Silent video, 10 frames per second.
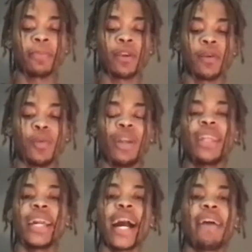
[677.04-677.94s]
One
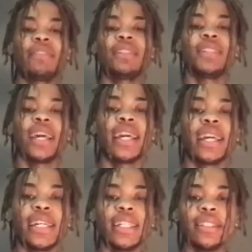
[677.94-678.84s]
thing I have to say
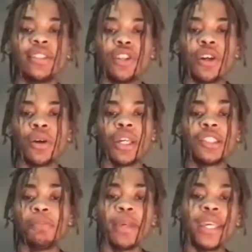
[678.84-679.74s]
is, his
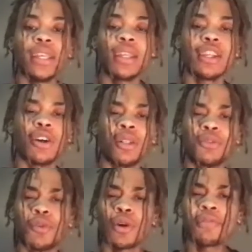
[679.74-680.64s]
speed, his
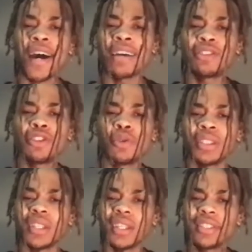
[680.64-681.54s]

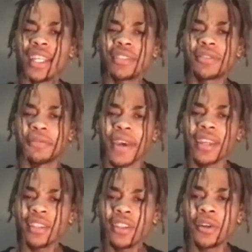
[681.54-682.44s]
4.52
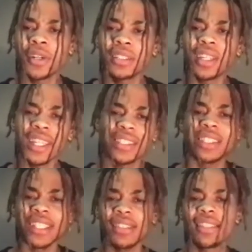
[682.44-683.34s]
is
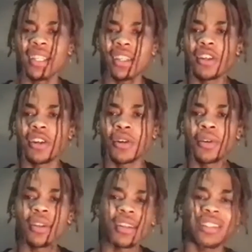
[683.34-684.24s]
decent,
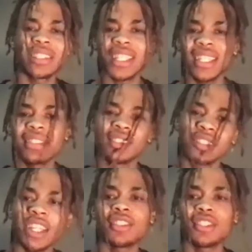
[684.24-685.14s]

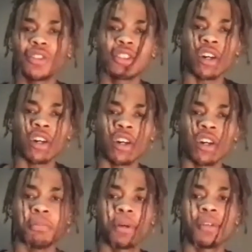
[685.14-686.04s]
it's so,
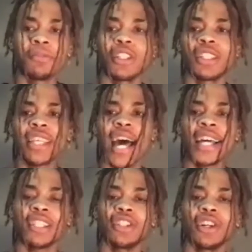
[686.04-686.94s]
but for his
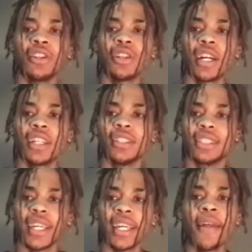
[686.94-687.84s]
size, you can
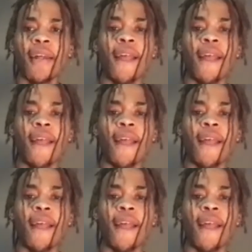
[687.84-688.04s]
understand.